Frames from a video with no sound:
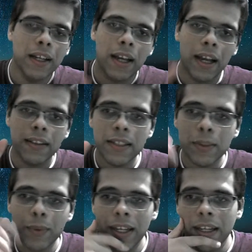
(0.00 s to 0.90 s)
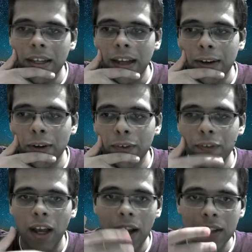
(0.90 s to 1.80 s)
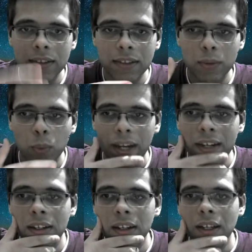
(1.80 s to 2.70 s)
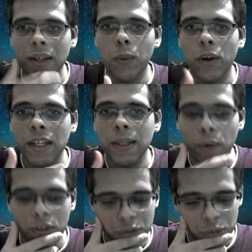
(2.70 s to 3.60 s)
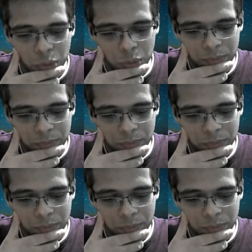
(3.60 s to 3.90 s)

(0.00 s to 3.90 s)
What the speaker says: And this way he kind of asks white what he wants to do.